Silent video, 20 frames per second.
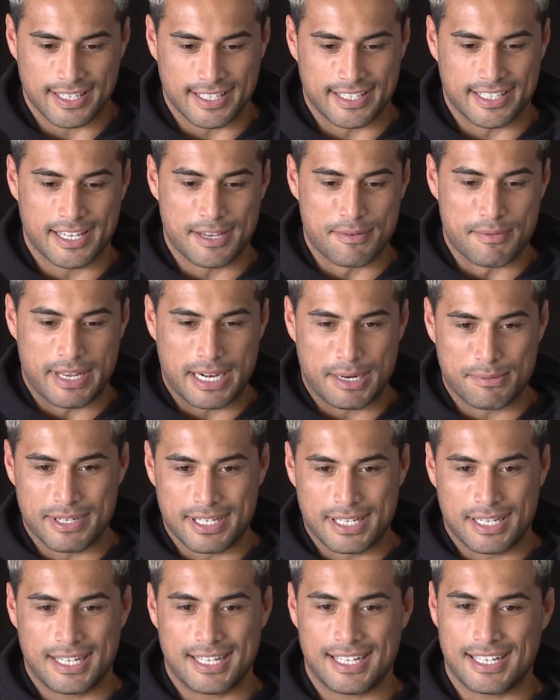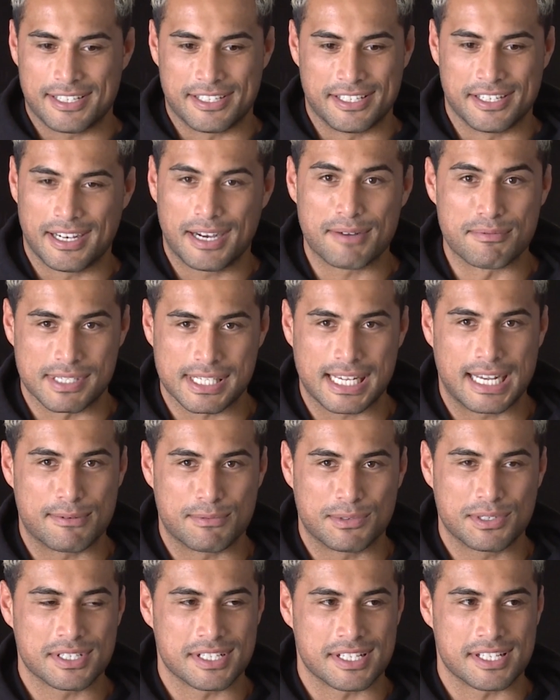yeah, man. I mean, you know, I'm
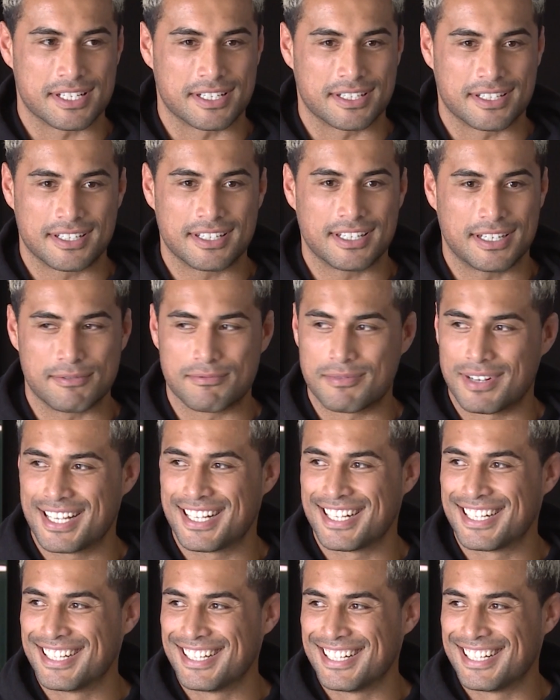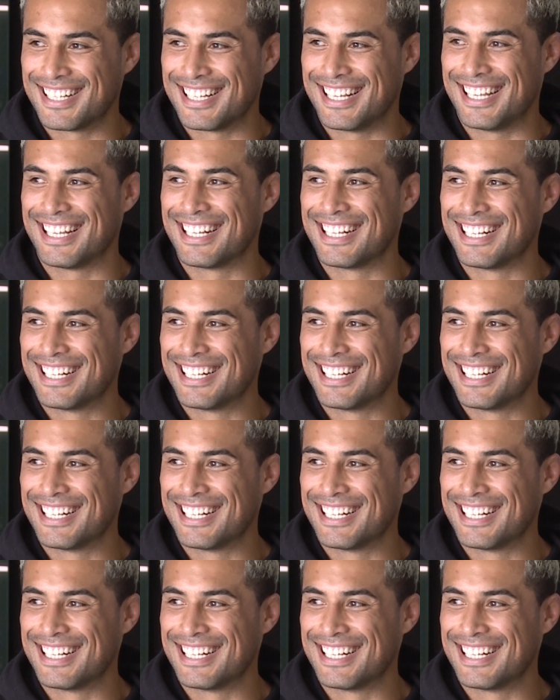Samoan, so you know, I'm,